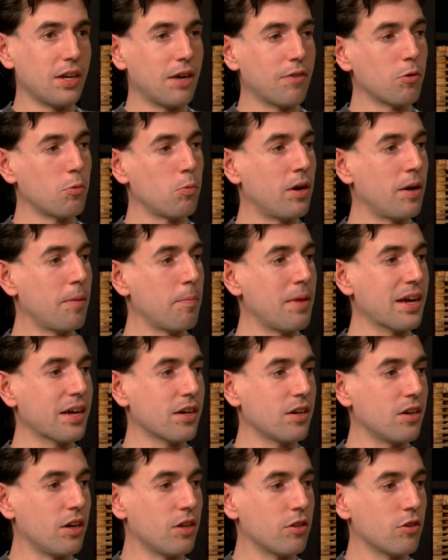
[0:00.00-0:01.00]
I never want to
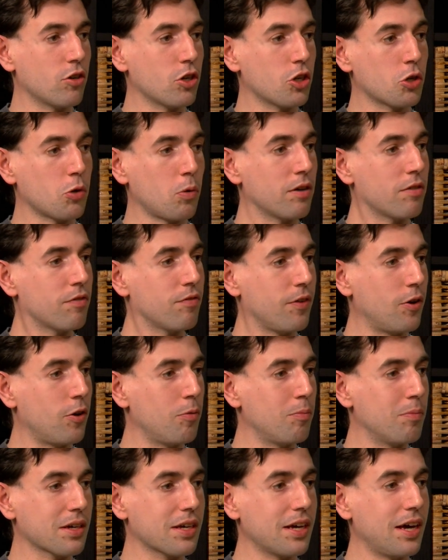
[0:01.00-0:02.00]
make another short
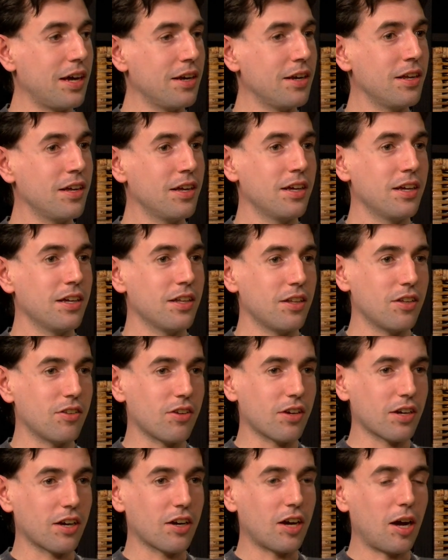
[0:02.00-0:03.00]
film again,
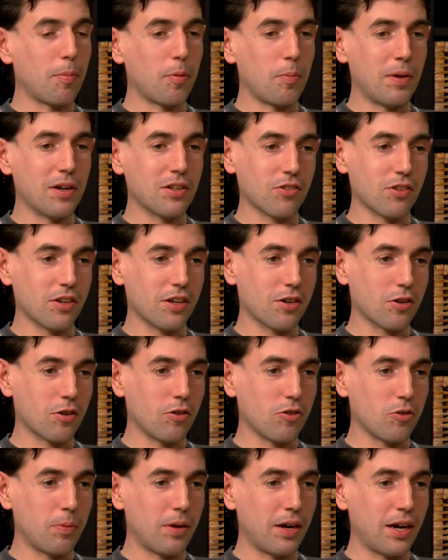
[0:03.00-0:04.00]
it's like a couple months later
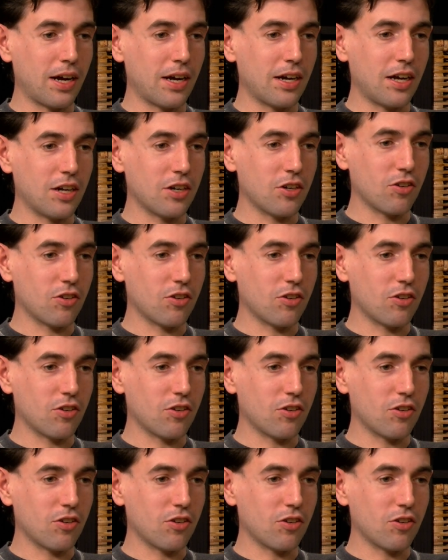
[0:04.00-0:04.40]
goes by and I